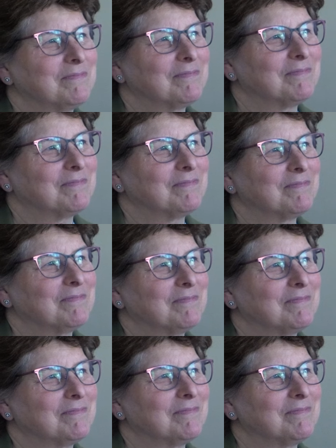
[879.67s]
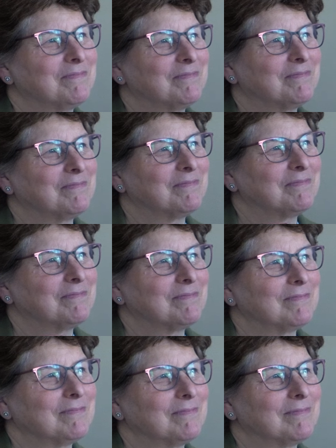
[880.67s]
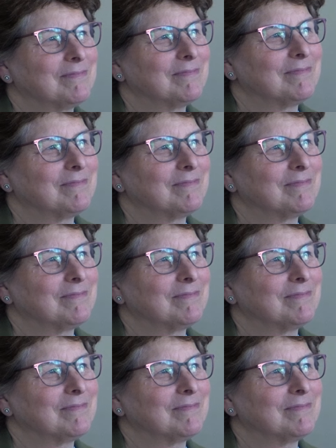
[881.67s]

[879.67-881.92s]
The person shown says nothing.